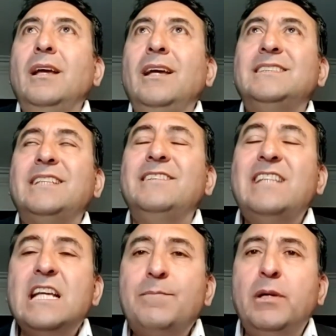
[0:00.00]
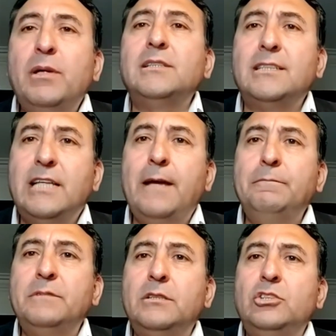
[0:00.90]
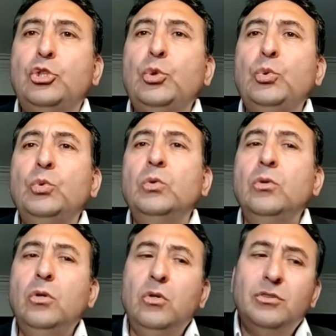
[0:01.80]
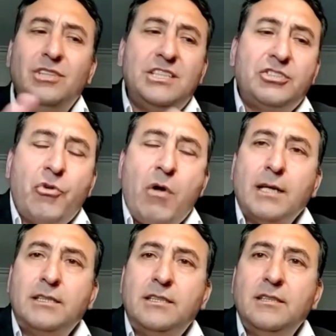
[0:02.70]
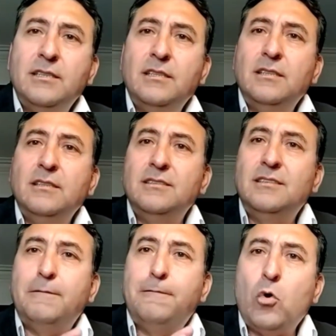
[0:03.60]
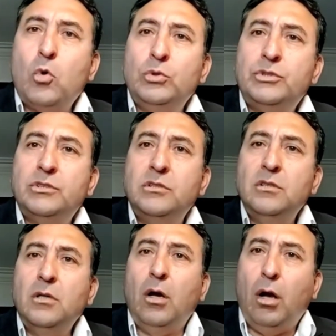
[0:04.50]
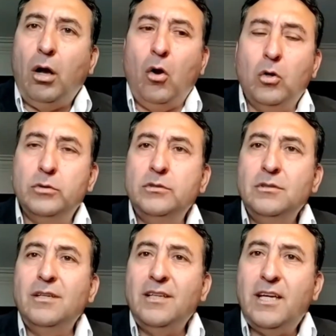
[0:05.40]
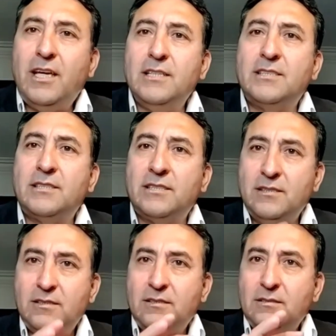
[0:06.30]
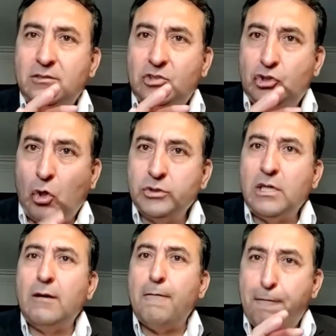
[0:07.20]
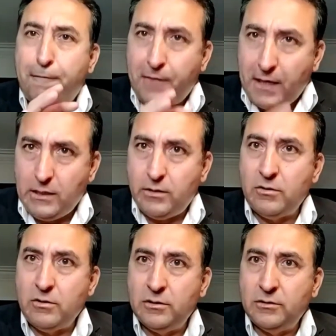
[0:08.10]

is a desperate attempt to distract the focus on his total failure